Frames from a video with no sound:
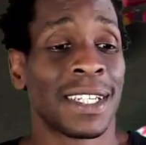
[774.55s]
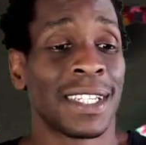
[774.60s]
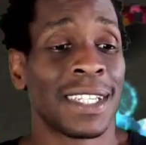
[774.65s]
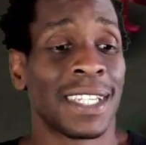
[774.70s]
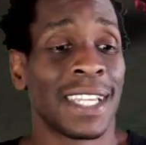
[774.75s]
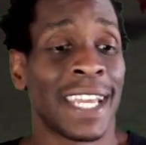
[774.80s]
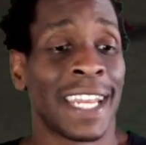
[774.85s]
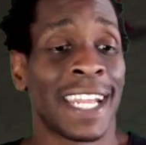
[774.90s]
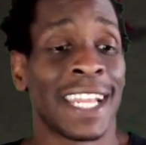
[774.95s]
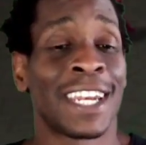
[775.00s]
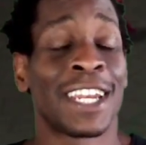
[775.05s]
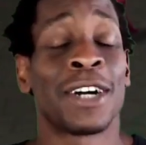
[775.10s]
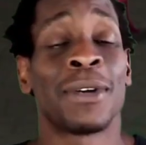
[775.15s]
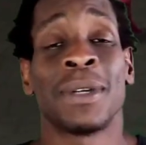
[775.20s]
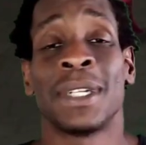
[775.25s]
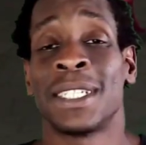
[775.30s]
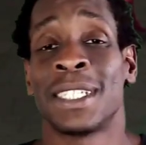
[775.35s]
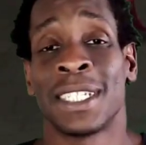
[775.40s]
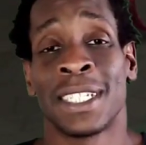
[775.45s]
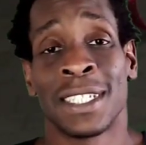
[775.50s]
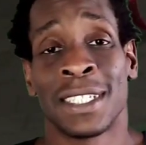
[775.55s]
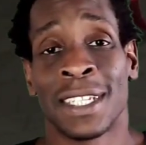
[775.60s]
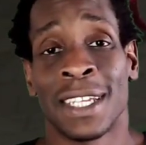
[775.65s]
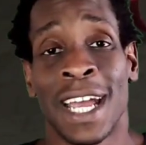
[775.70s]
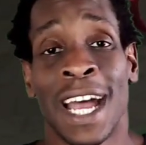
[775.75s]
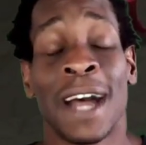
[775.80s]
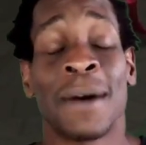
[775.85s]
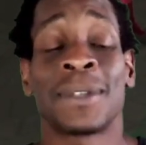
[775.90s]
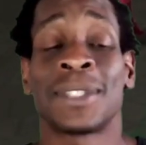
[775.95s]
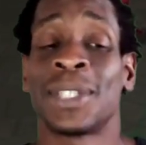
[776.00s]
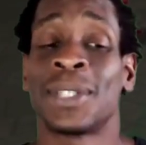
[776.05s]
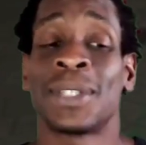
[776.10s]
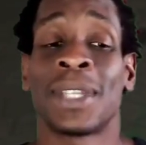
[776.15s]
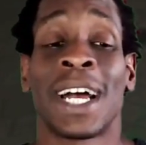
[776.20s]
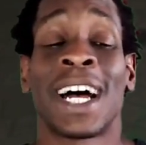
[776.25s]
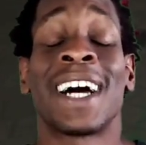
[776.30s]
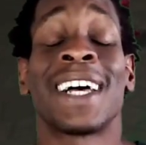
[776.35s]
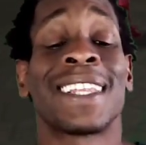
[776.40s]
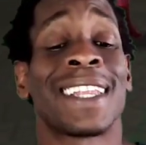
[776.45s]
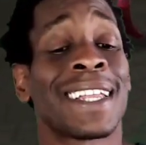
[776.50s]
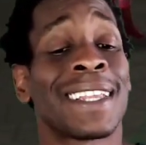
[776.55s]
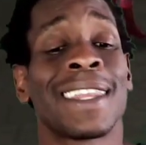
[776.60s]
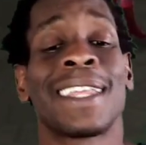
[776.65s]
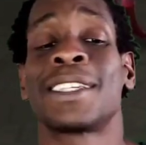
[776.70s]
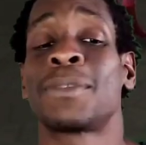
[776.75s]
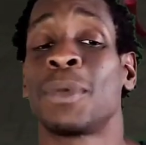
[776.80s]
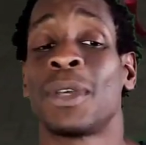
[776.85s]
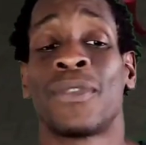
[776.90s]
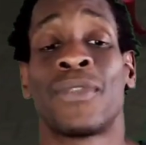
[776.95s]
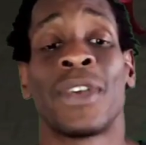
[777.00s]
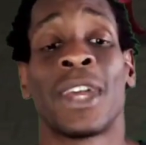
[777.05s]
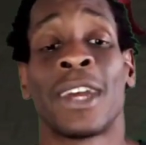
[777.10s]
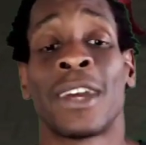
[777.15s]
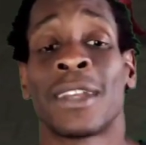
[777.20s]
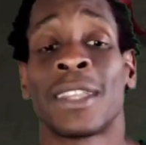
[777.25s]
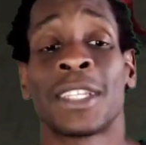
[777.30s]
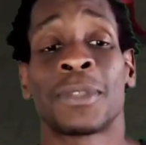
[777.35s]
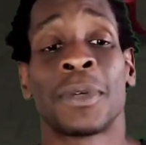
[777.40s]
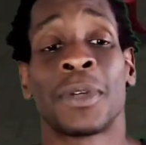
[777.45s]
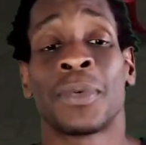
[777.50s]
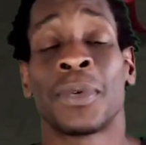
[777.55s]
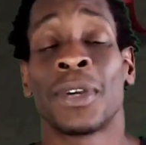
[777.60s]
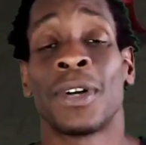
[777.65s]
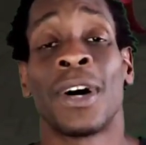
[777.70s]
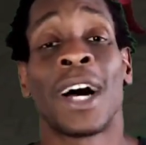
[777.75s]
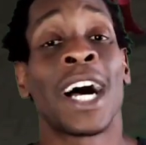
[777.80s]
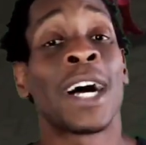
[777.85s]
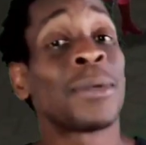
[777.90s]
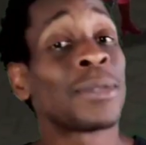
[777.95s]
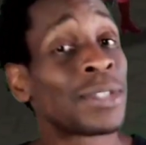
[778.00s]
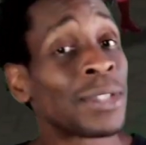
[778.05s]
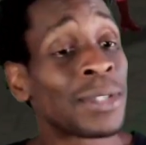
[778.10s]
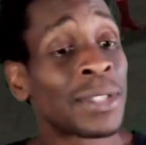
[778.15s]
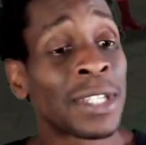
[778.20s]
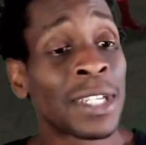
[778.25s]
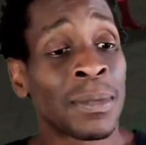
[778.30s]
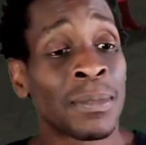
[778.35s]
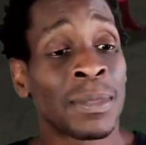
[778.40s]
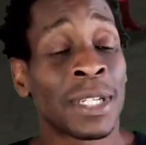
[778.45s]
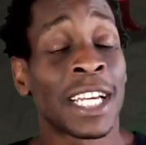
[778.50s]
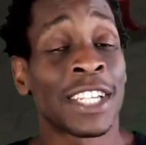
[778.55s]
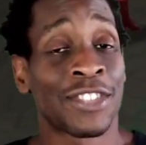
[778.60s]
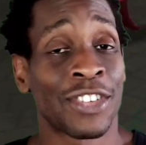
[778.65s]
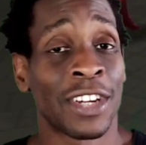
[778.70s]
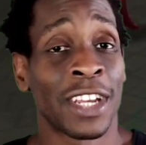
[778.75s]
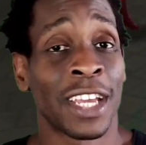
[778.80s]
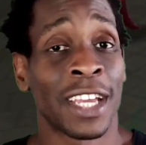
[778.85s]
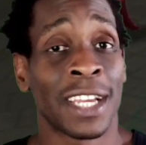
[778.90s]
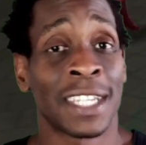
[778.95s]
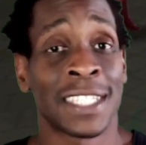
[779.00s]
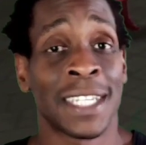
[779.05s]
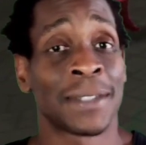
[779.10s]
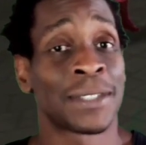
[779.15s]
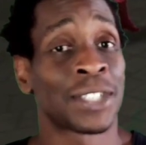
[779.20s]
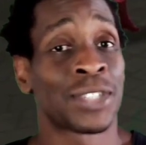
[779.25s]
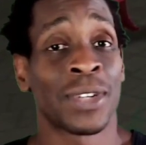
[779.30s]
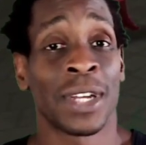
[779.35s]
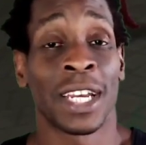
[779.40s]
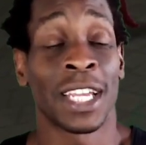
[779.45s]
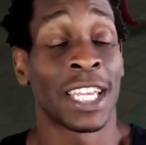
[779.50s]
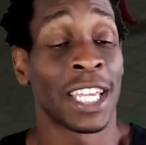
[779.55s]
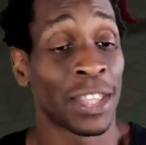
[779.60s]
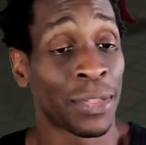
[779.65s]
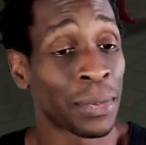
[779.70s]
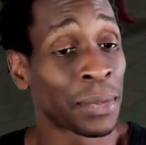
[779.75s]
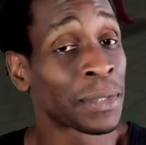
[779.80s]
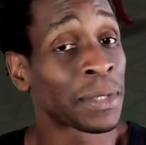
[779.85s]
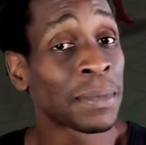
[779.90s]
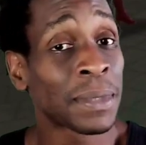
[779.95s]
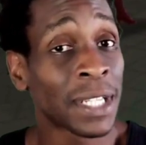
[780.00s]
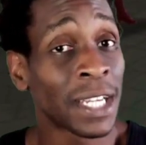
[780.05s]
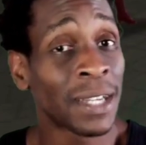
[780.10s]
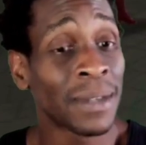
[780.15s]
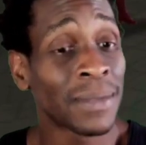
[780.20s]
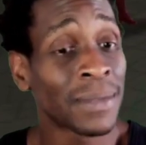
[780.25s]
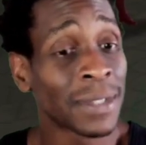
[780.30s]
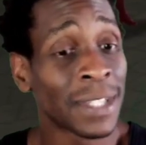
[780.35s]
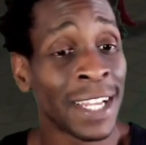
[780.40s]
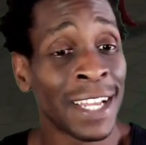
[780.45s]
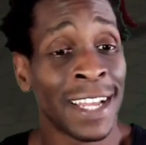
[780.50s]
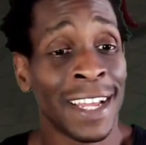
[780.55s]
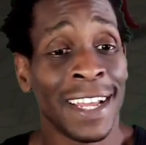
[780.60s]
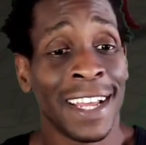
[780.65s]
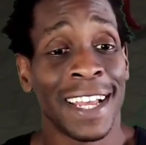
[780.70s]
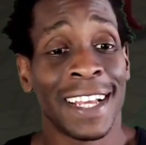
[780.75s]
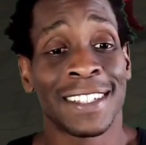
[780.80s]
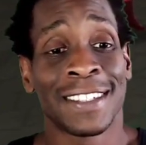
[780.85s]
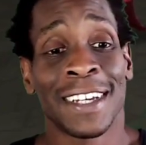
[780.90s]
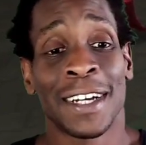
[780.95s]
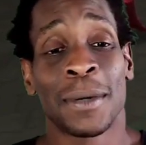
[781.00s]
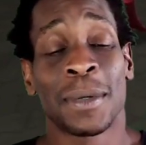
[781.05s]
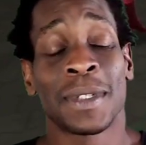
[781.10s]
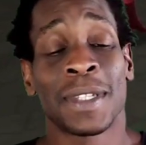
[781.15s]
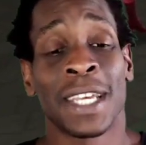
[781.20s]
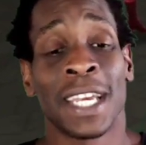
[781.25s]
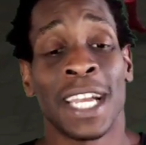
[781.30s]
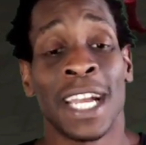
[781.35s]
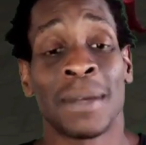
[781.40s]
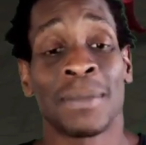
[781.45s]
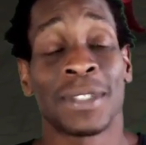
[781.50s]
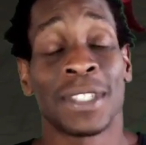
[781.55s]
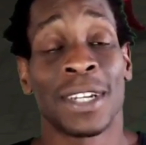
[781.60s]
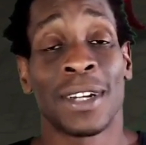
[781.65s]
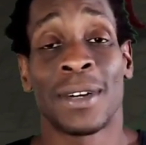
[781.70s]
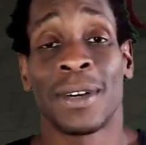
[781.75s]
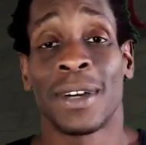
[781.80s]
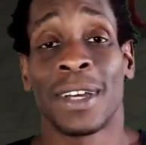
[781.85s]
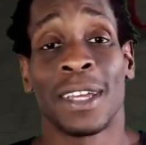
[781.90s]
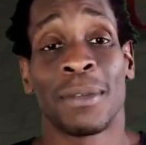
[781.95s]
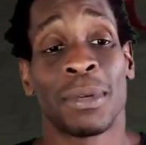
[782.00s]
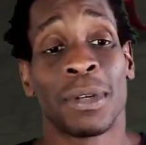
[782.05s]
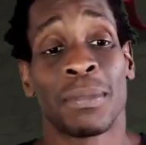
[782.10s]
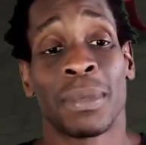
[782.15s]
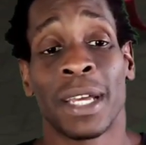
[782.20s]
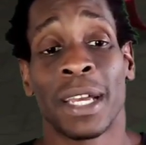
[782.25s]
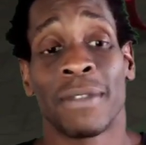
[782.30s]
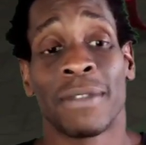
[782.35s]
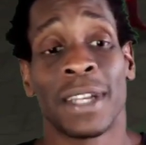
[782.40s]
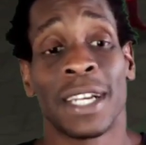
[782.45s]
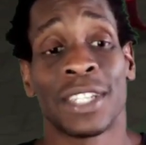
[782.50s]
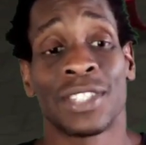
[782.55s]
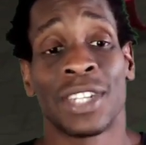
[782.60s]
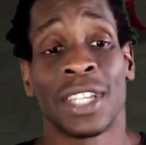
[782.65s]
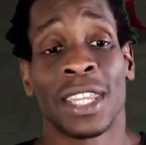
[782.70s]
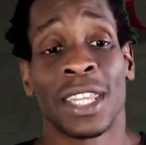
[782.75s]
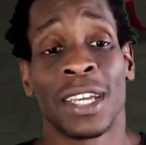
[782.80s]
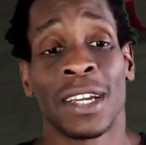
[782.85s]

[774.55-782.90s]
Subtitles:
And I know he's easy. I was using, let's be fair, let's be real. I was using him yesterday because I was just trying to get through some stuff. And so I was like, I'm just gonna go ahead and put Black Flash in there.